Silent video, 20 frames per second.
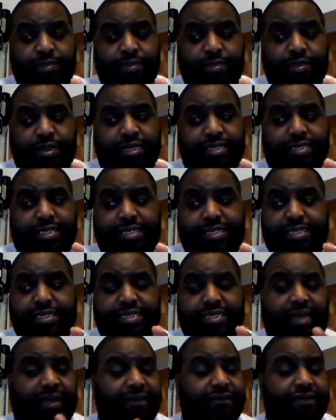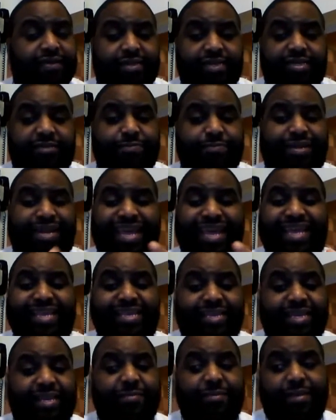This
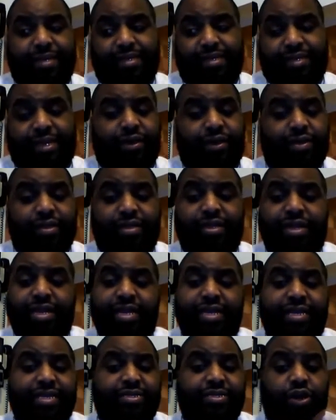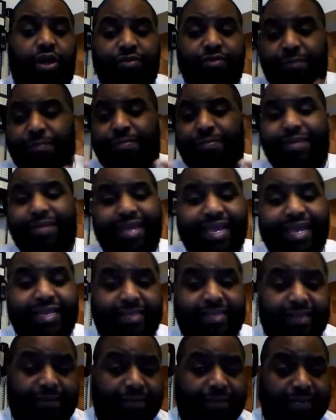pandemic. It's called the
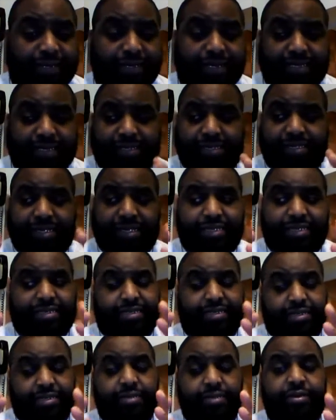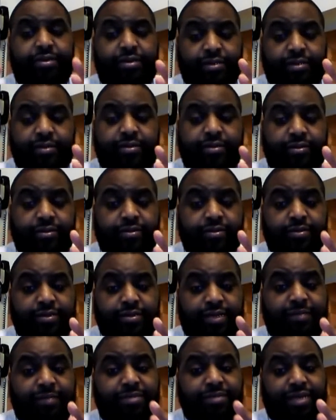pandemic. It's
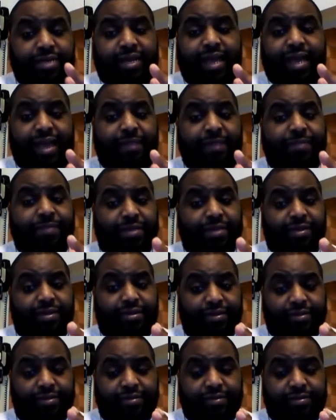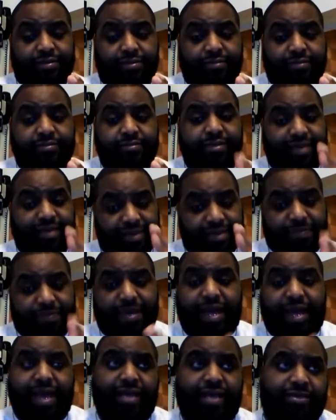something's gonna happen here. Keep your
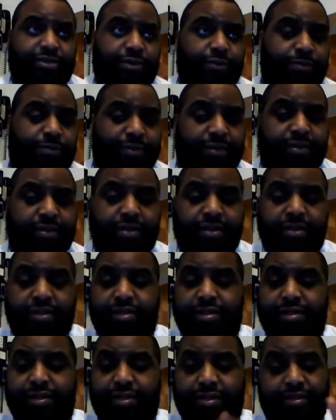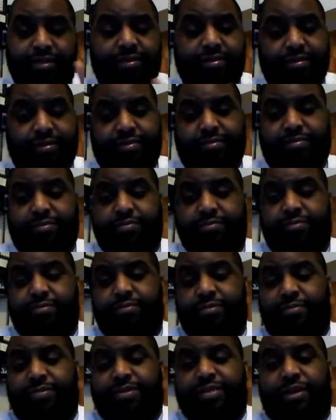eyes open.
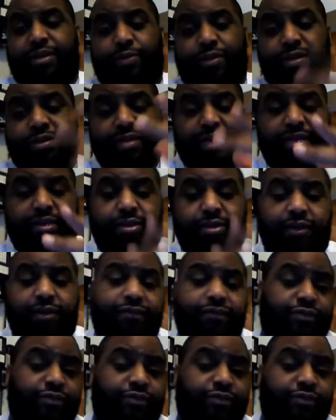You know what I'm saying? I want to thank y'all for